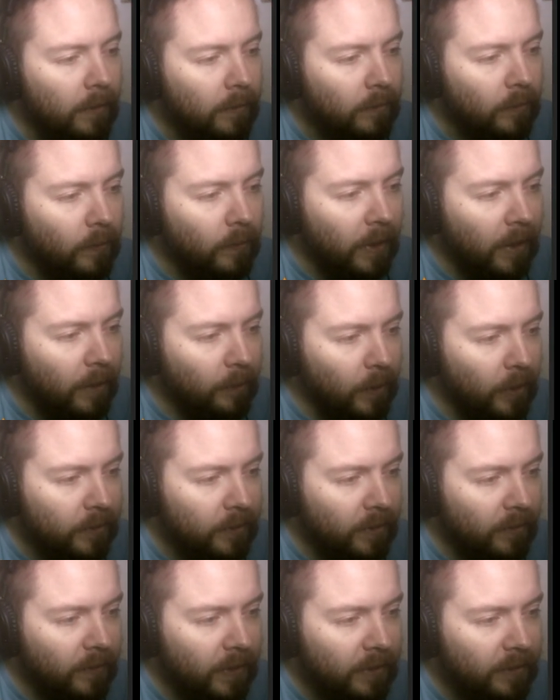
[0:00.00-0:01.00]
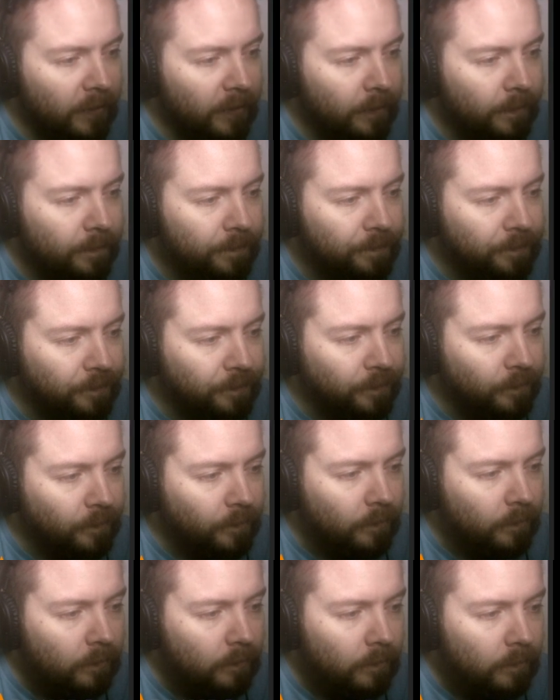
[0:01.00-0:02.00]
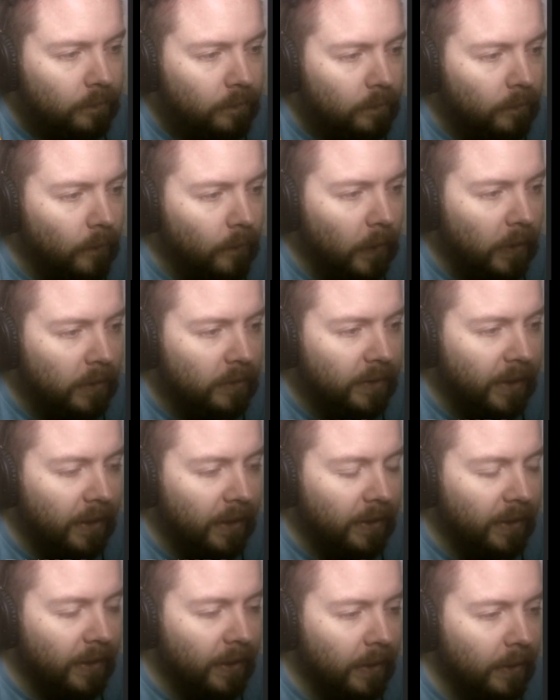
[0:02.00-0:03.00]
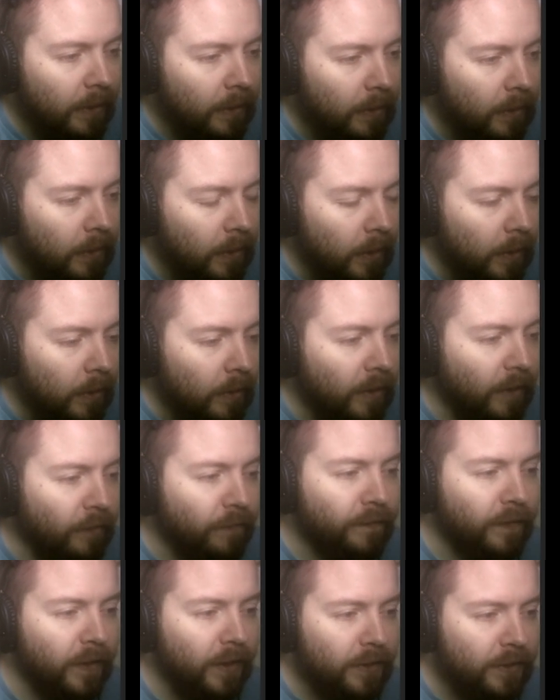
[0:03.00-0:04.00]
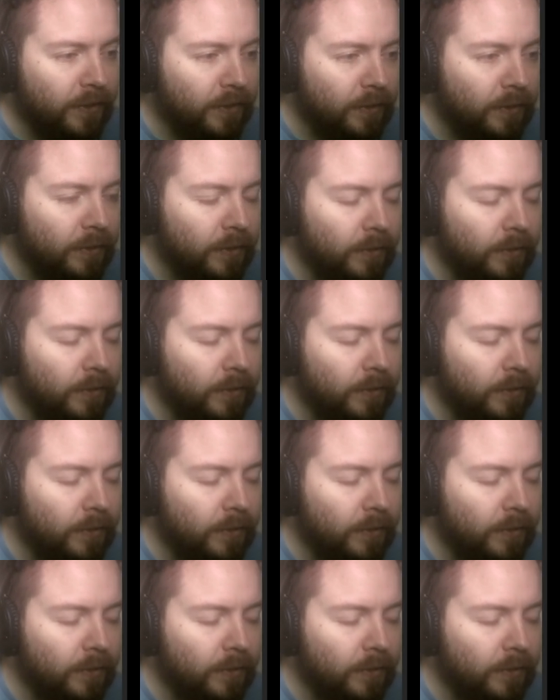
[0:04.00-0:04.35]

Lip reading: where I'm art director, is that they first